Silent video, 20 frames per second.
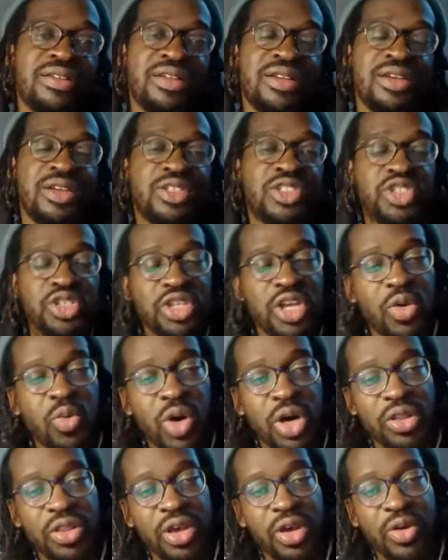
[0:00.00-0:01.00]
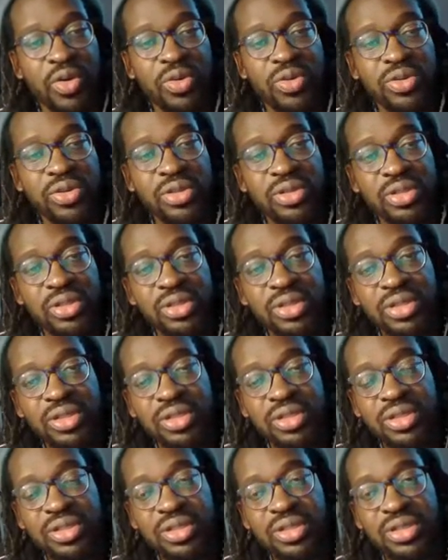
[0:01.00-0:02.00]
It'll be much more of a